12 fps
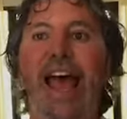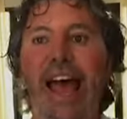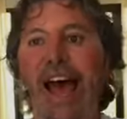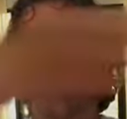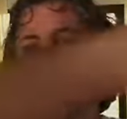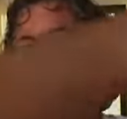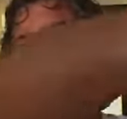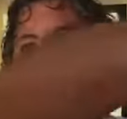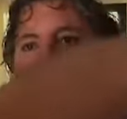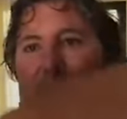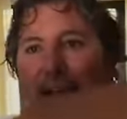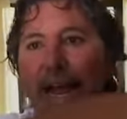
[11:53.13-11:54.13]
how can
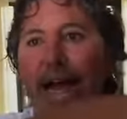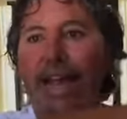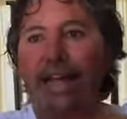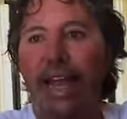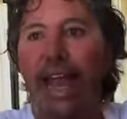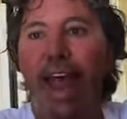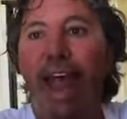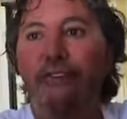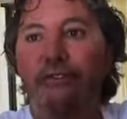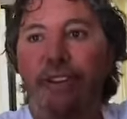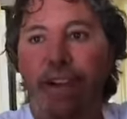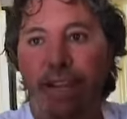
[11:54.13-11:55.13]
I hang on to
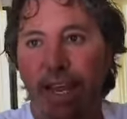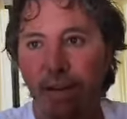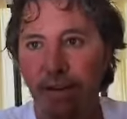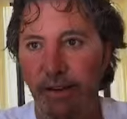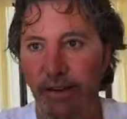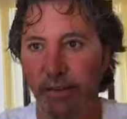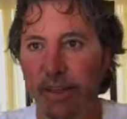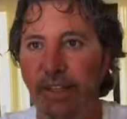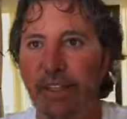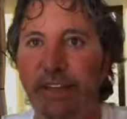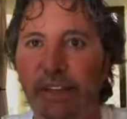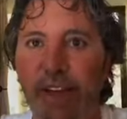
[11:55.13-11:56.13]
everything
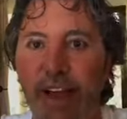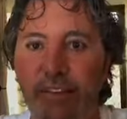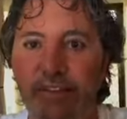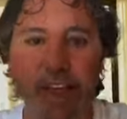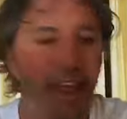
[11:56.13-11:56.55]
with dear life?